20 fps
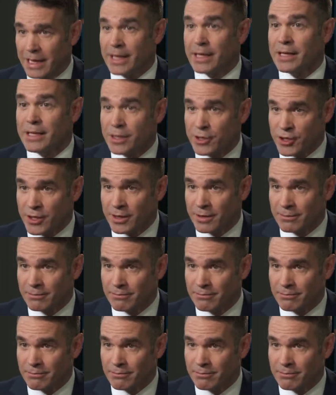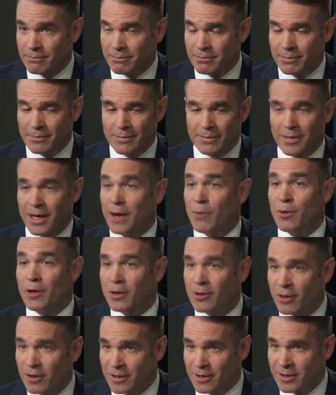condition, I wouldn't
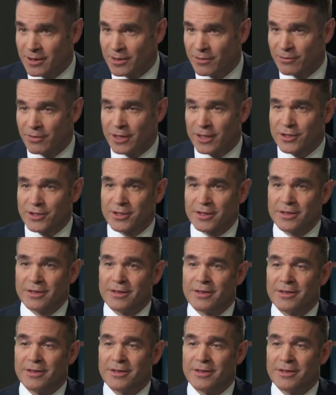call it an affliction,